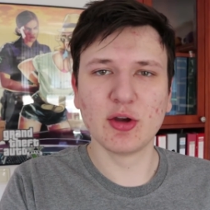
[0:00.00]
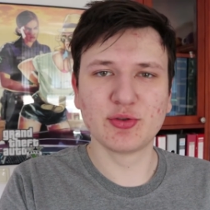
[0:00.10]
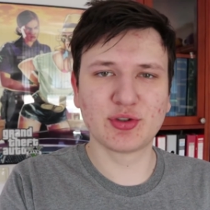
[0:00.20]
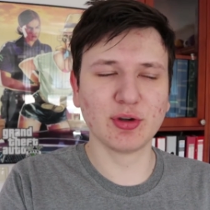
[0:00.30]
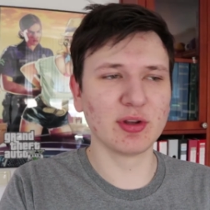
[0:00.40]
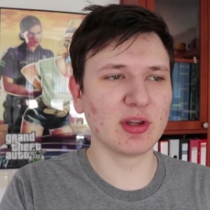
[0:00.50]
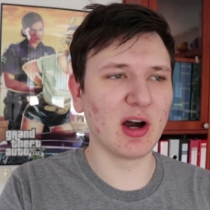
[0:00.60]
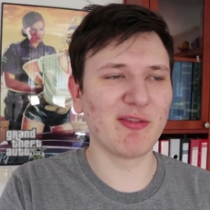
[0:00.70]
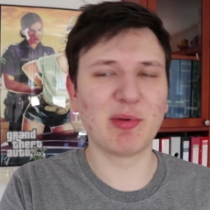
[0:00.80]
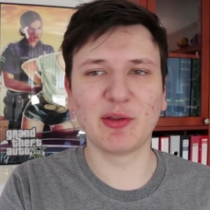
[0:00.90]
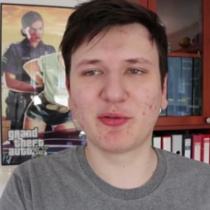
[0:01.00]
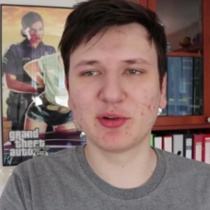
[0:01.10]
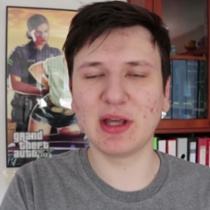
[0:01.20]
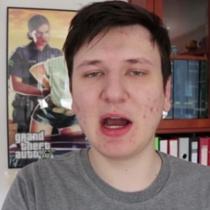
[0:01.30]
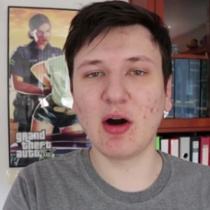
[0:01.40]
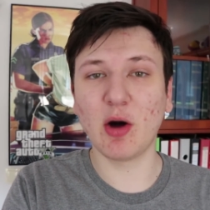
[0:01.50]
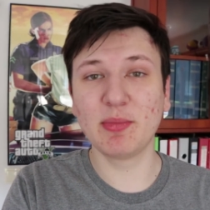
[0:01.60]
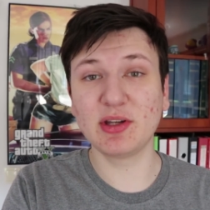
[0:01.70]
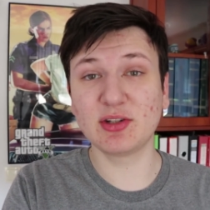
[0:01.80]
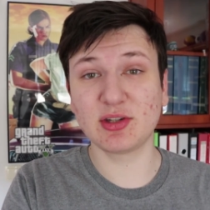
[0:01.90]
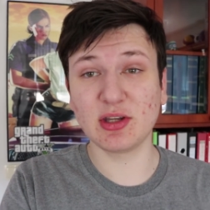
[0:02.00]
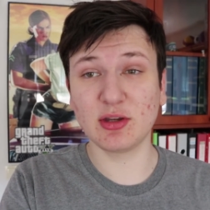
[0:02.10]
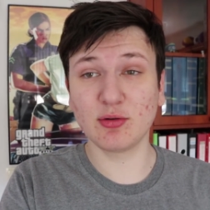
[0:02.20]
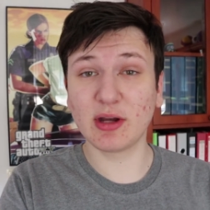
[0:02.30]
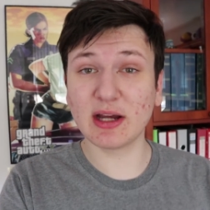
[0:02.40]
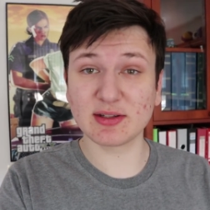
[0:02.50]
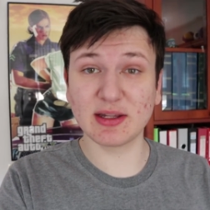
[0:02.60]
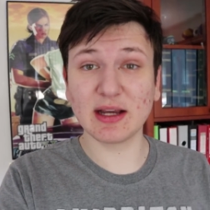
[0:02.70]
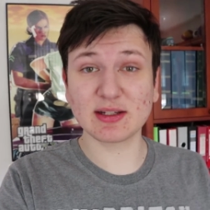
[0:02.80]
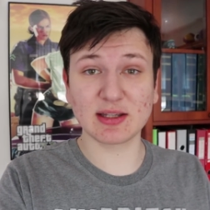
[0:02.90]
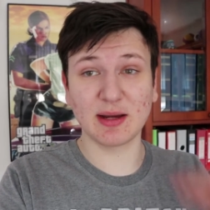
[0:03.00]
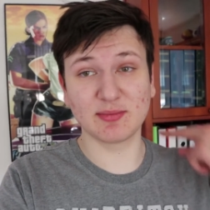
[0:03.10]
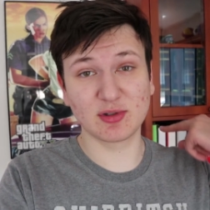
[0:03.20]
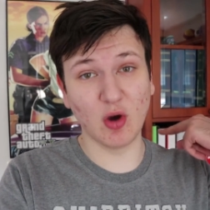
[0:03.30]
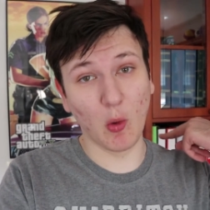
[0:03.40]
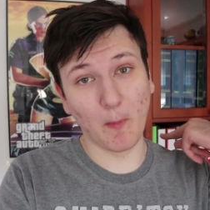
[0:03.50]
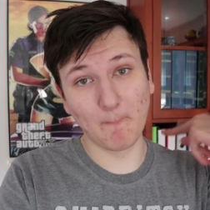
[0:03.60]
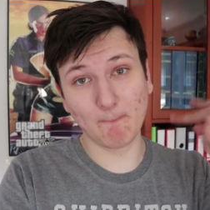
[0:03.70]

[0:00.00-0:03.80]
soon enough, but for now, I'll be seeing you guys next time, so